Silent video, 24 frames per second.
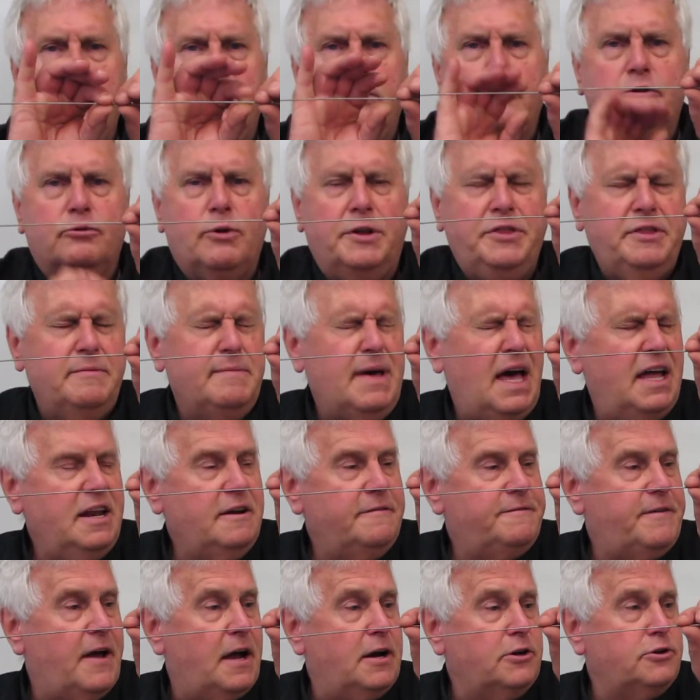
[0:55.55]
So what the
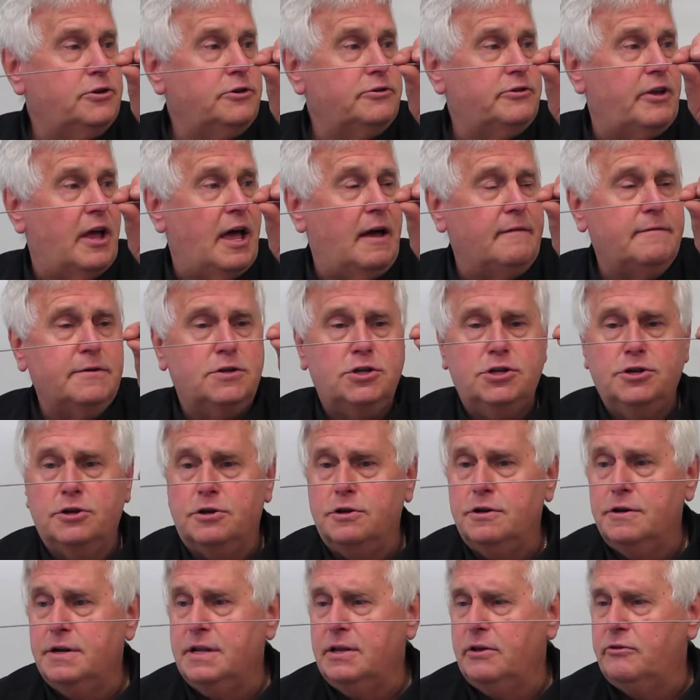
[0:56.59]
manufacturers have
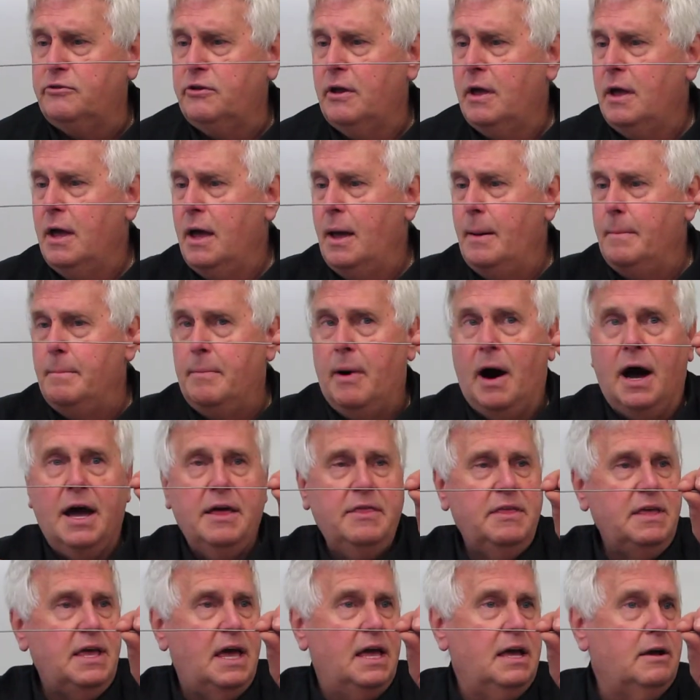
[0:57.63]
assured is by
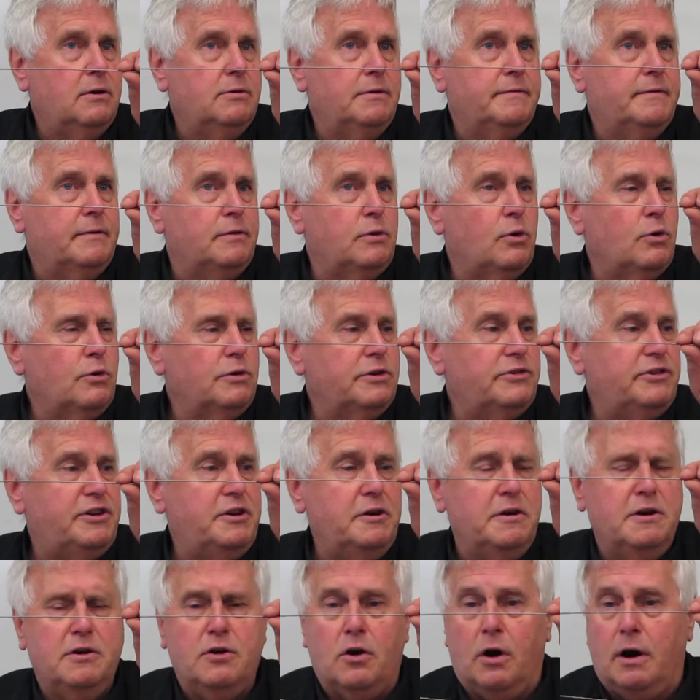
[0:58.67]
the angle of the lower
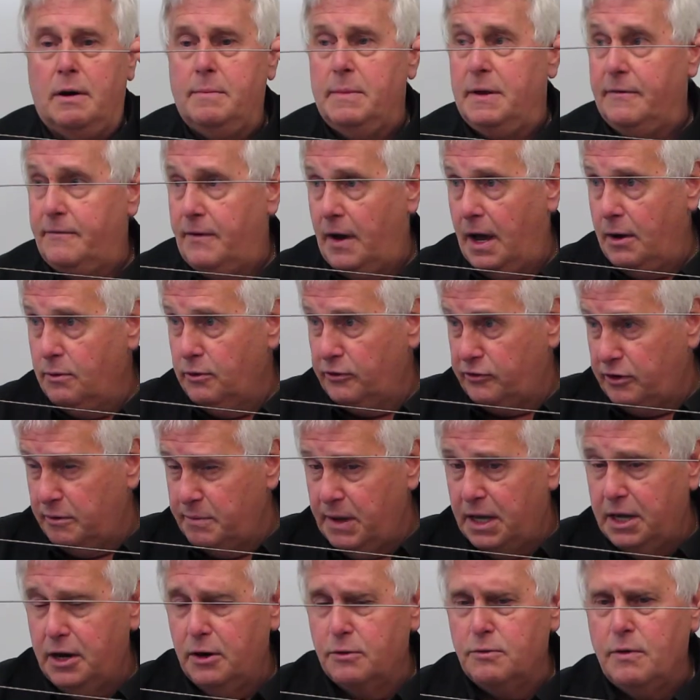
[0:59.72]
steering arm, if I was to
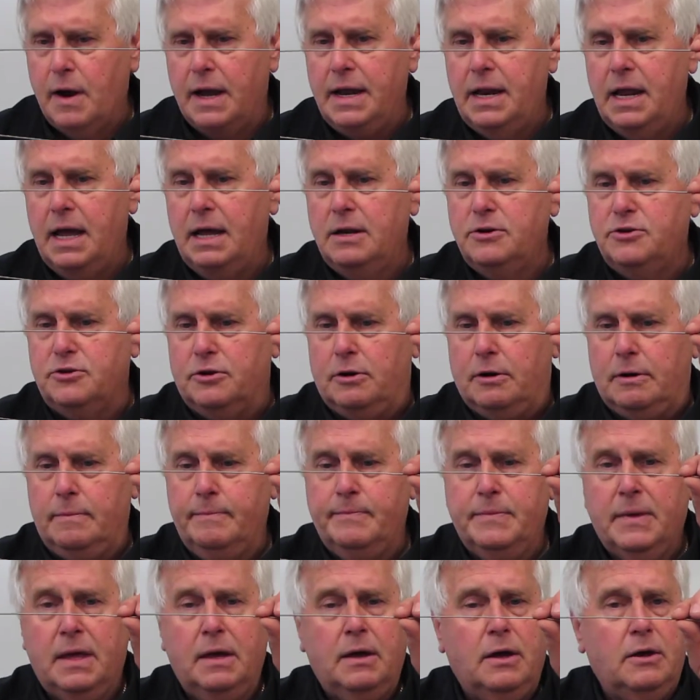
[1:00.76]
make a right-hand turn,
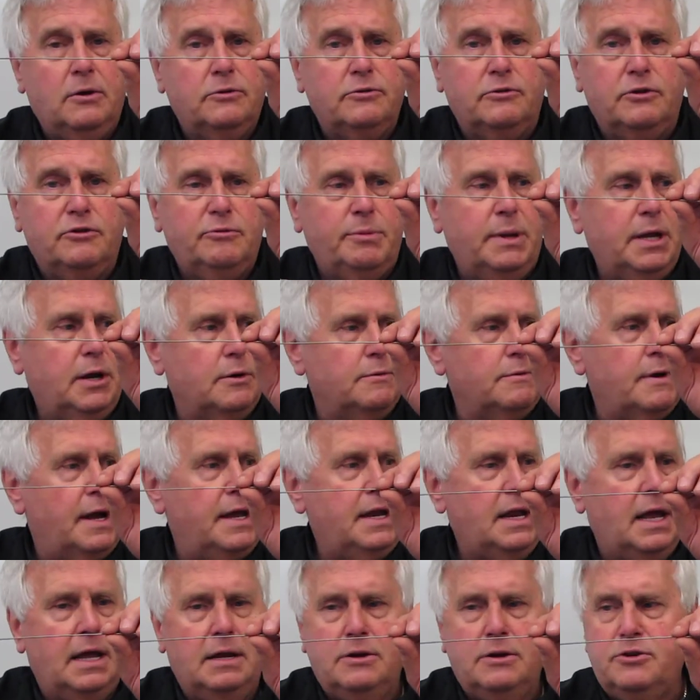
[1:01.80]
so let's make a
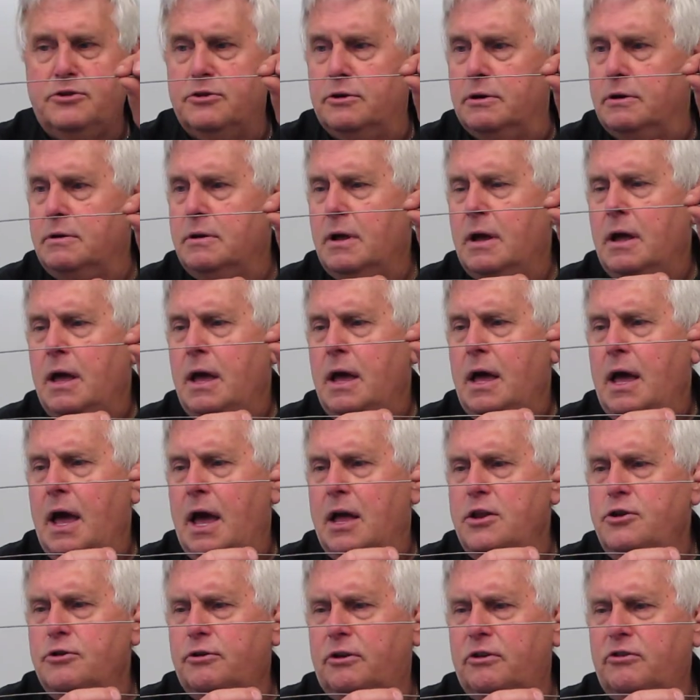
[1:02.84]
right-hand turn, and you can